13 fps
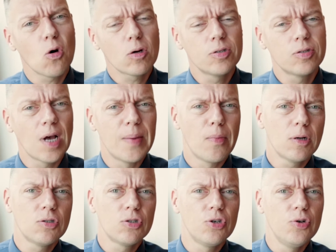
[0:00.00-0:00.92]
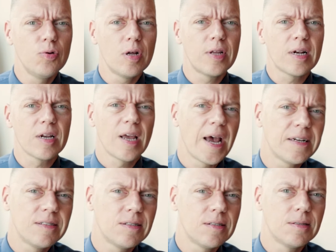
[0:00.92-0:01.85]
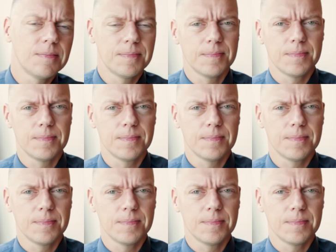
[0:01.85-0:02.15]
dogs are much cuter than cats.